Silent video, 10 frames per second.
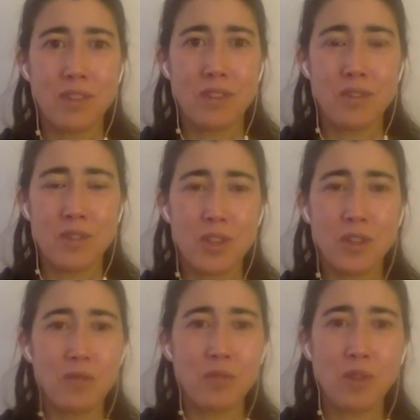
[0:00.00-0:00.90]
you're
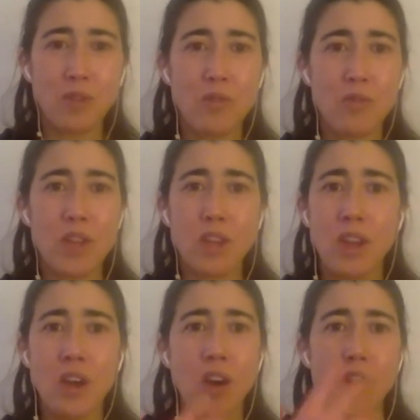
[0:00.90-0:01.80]
still recruiting
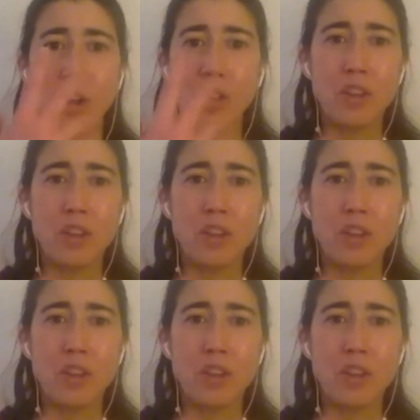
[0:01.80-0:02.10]
all the